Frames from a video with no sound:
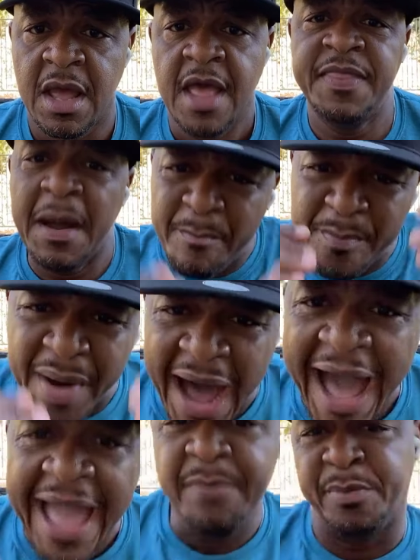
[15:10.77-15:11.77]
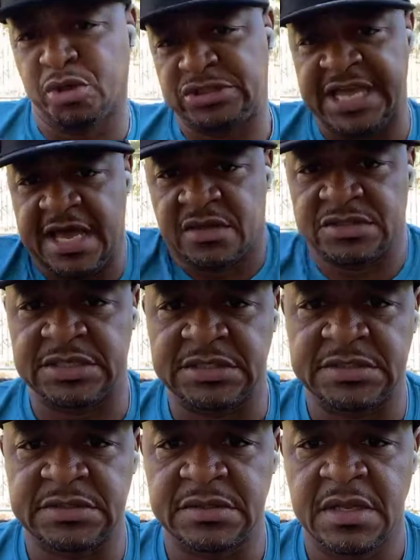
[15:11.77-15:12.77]
The Bible tells
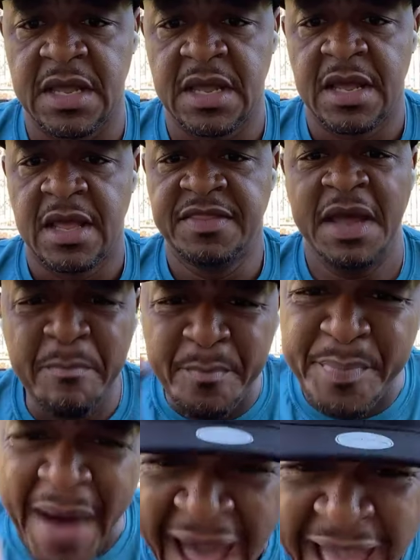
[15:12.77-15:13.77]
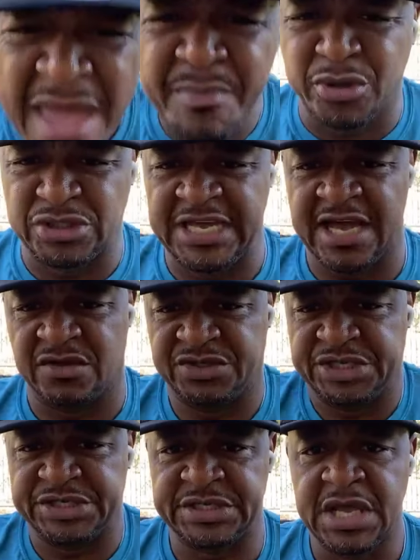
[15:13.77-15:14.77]
us the Bible tells
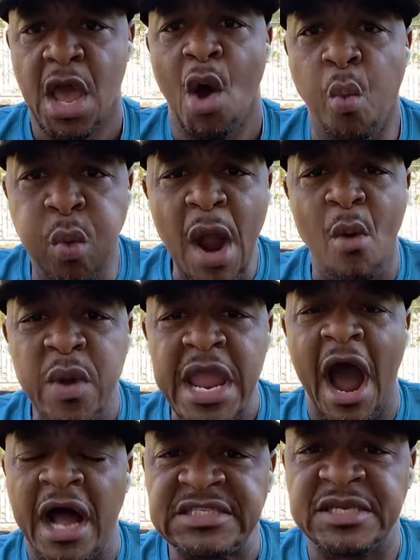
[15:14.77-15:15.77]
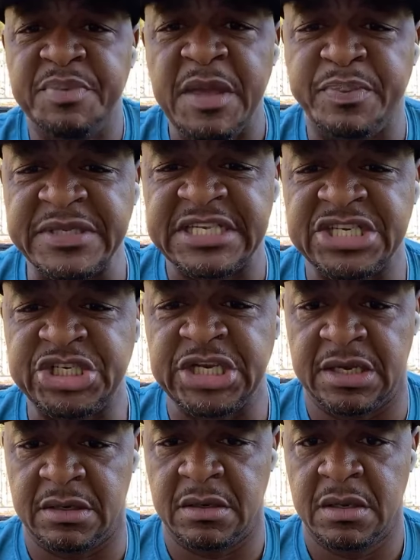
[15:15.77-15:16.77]
us where we ought to be
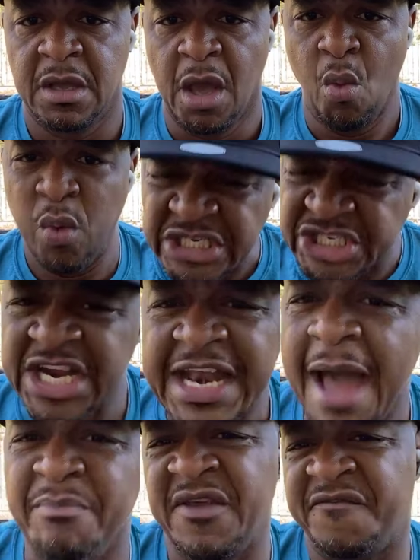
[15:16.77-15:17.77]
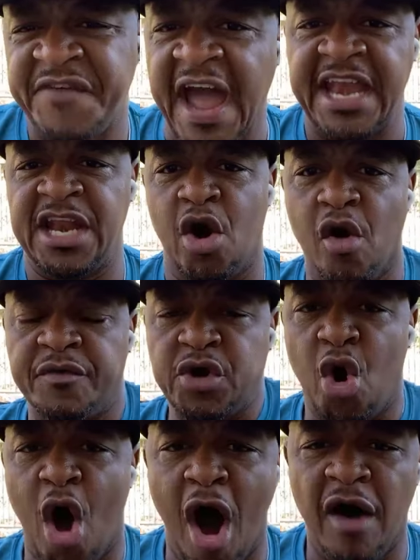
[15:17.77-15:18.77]
positioned. We should not be fighting over
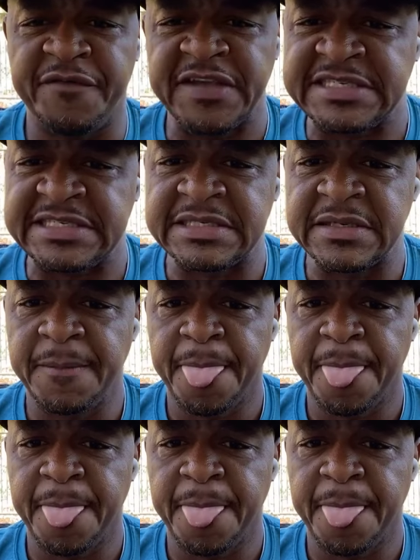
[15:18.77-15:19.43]
no office.